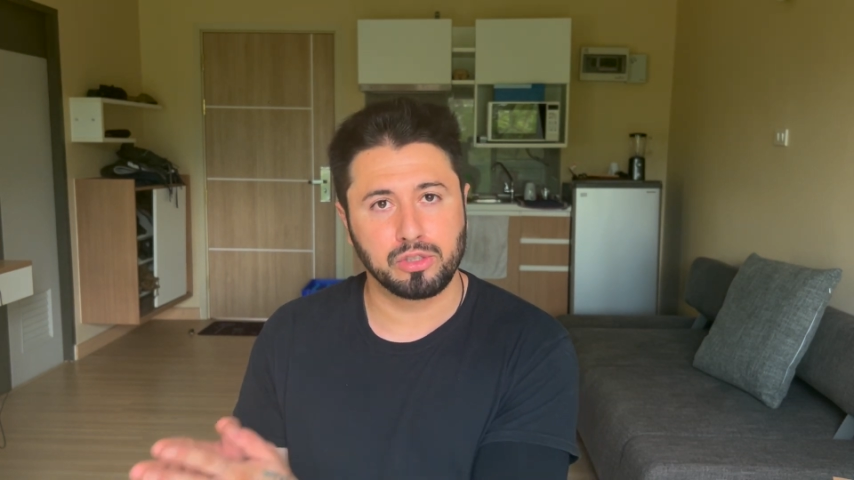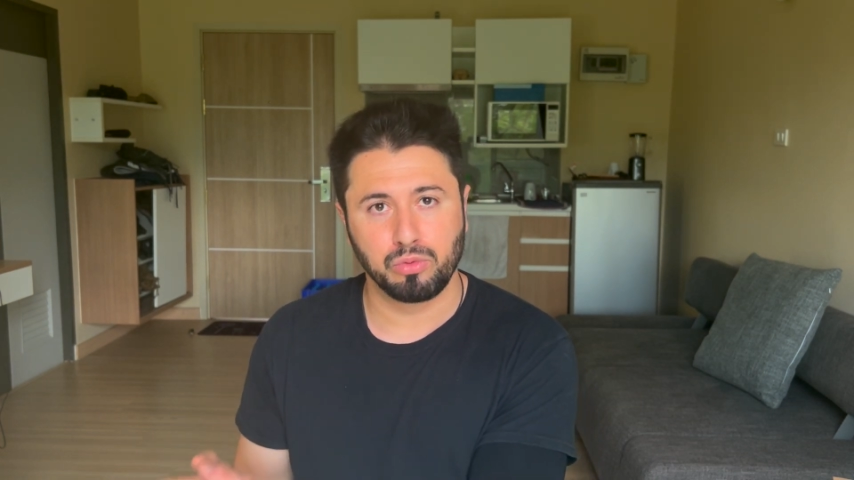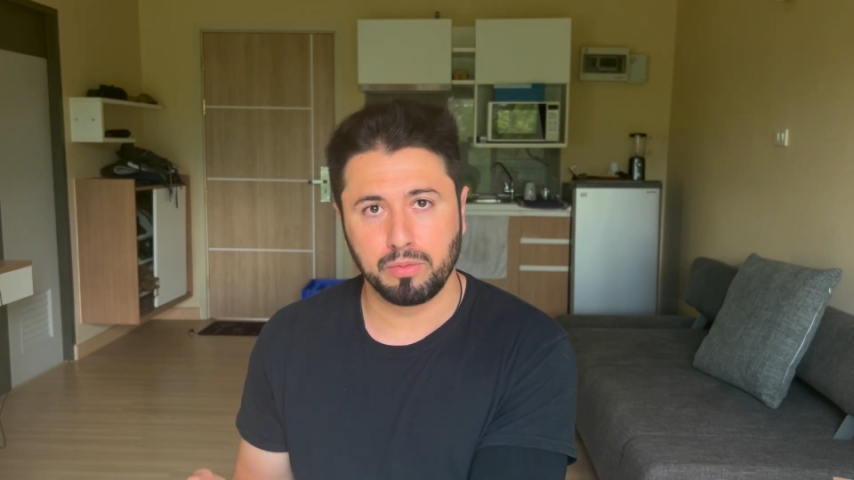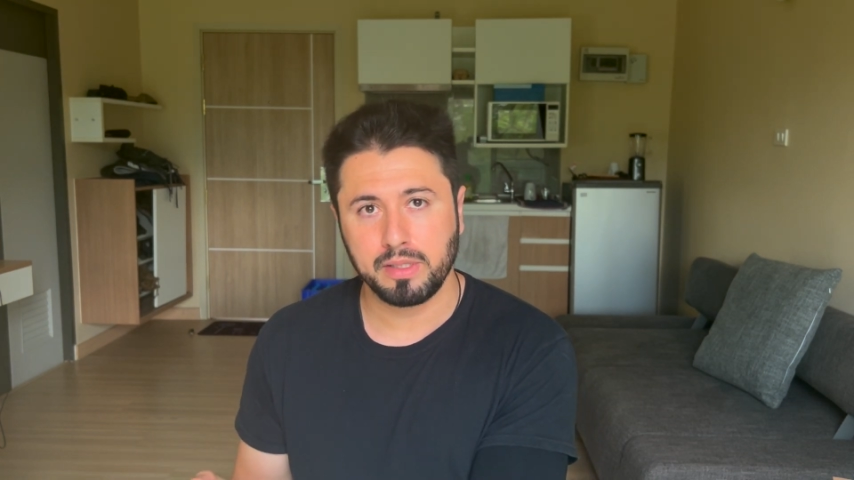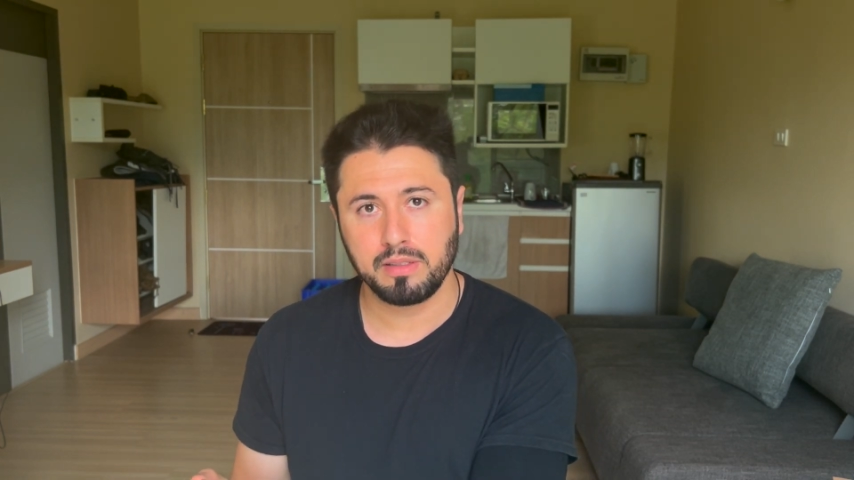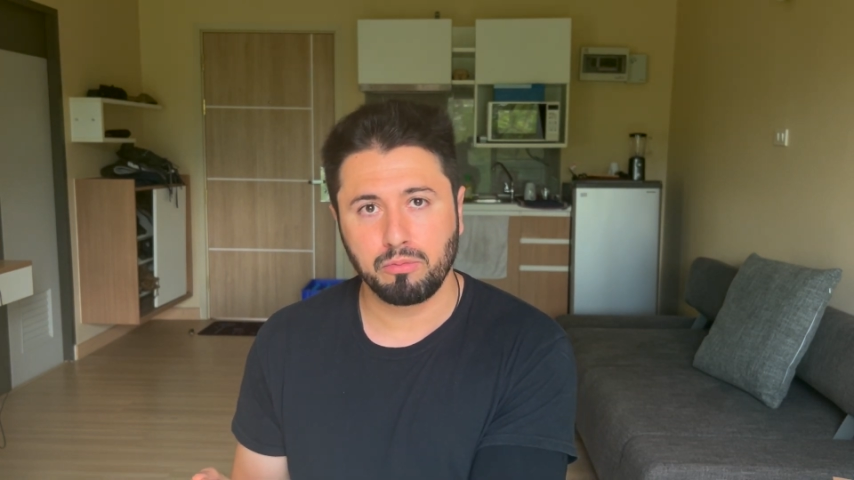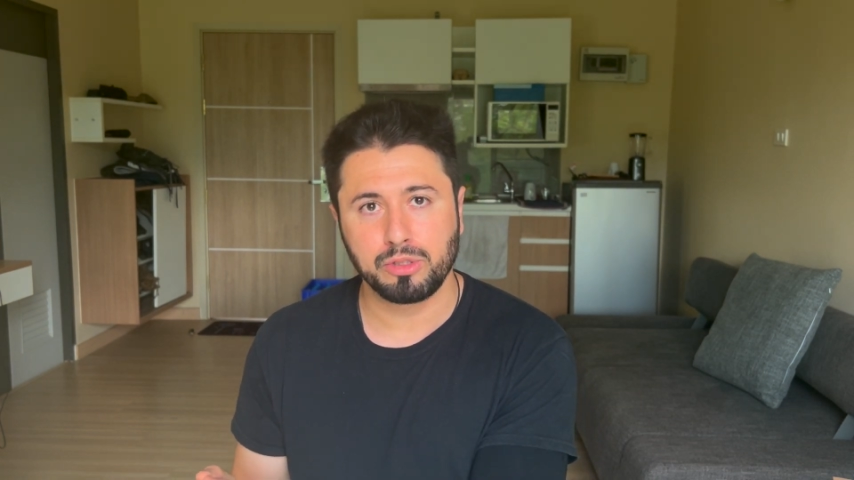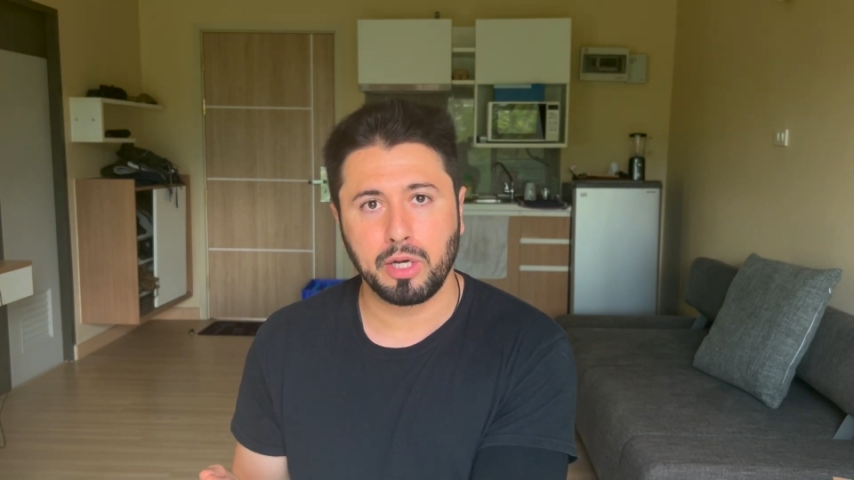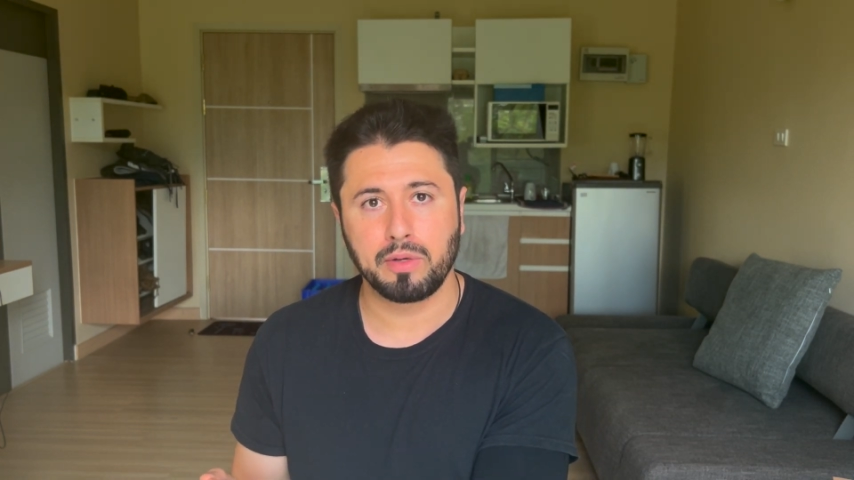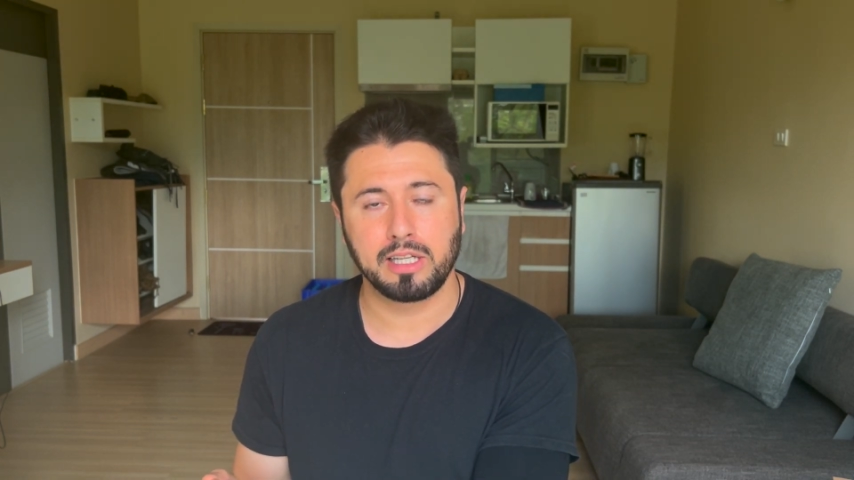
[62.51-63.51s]
to women,
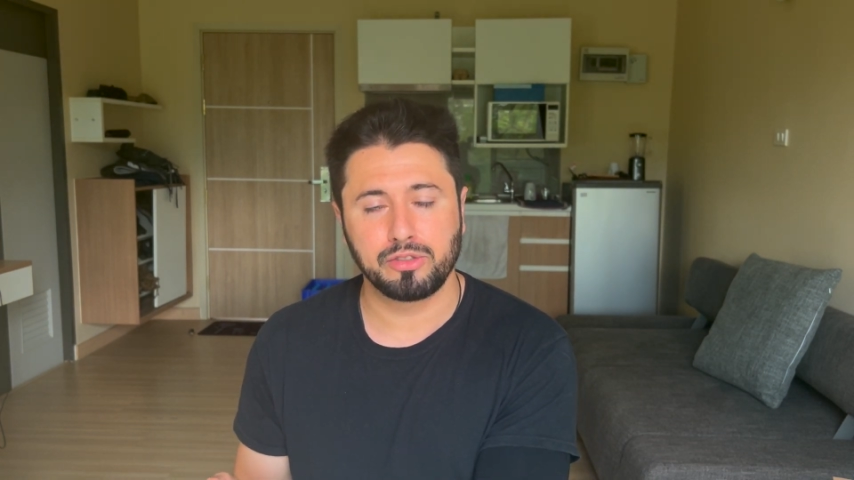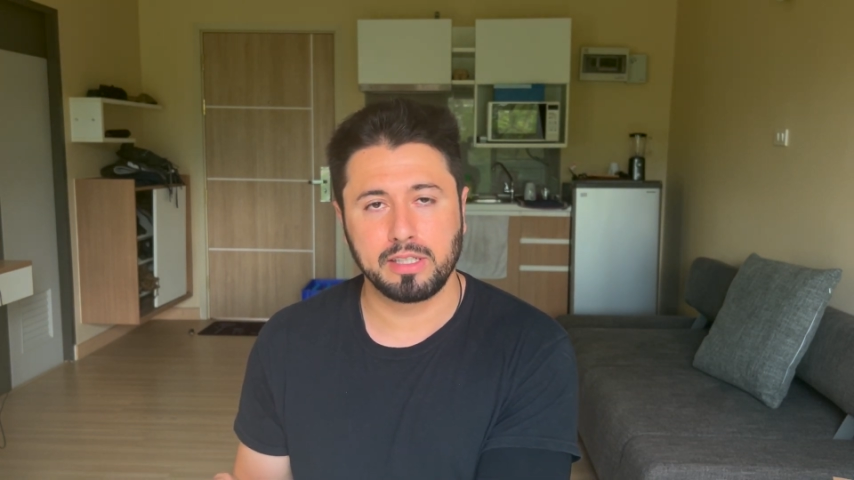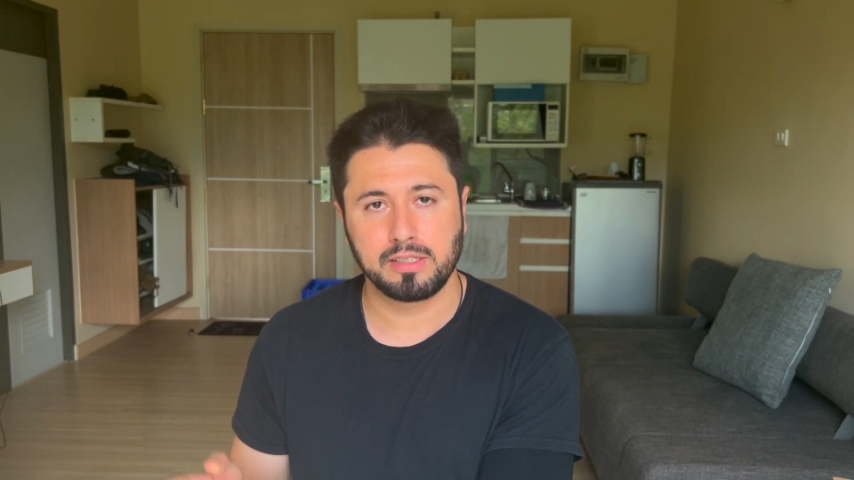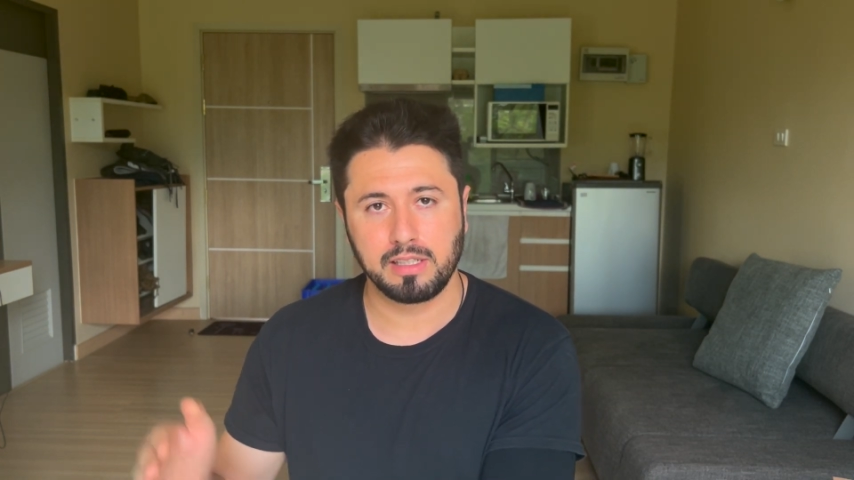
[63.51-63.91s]
which I will address in